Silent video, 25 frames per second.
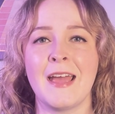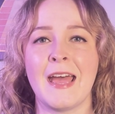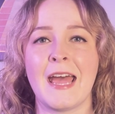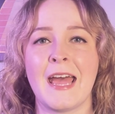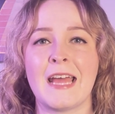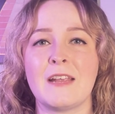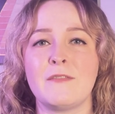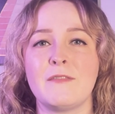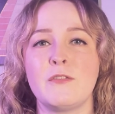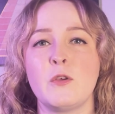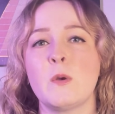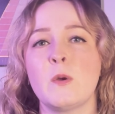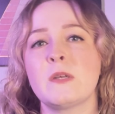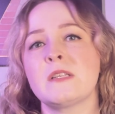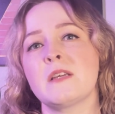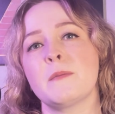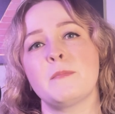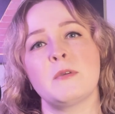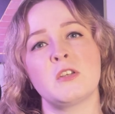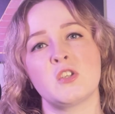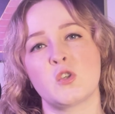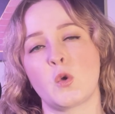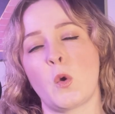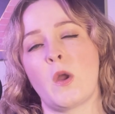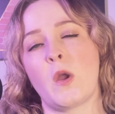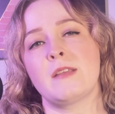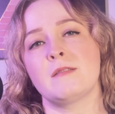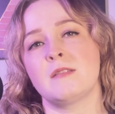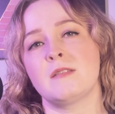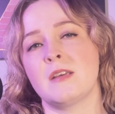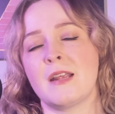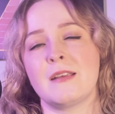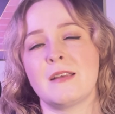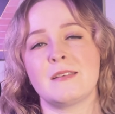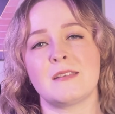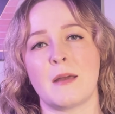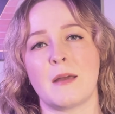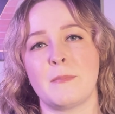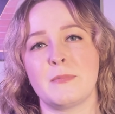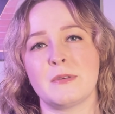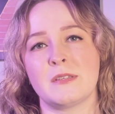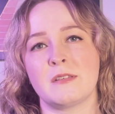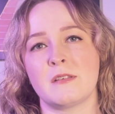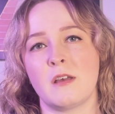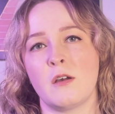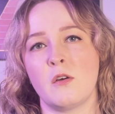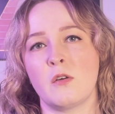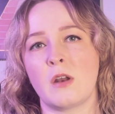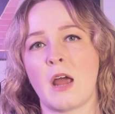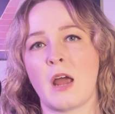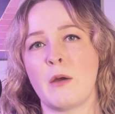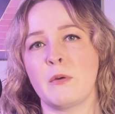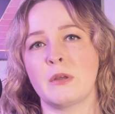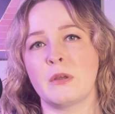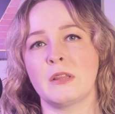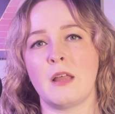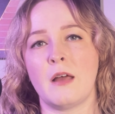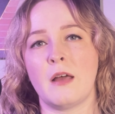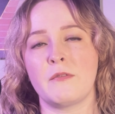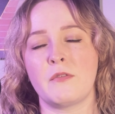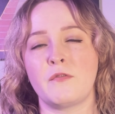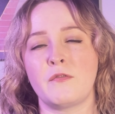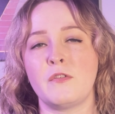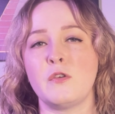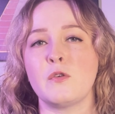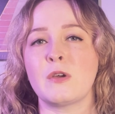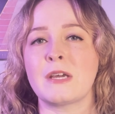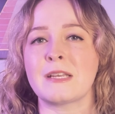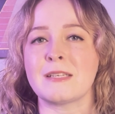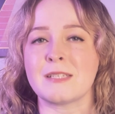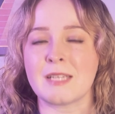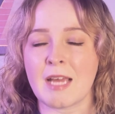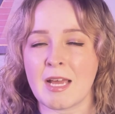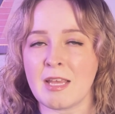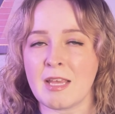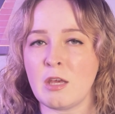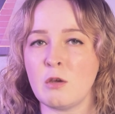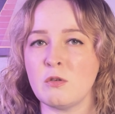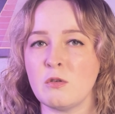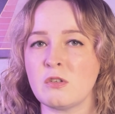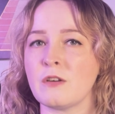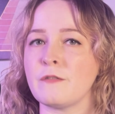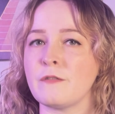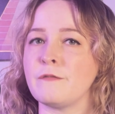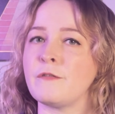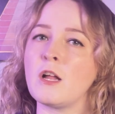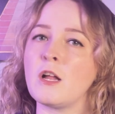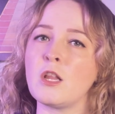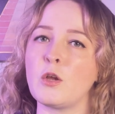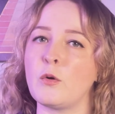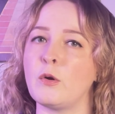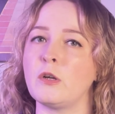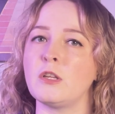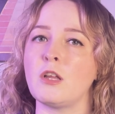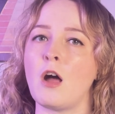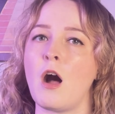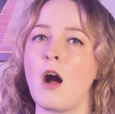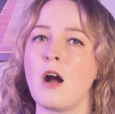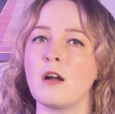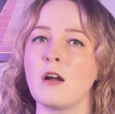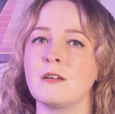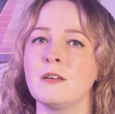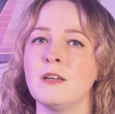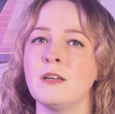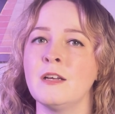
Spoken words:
And if you end up enjoying today's episode, I would love if you continue to follow along.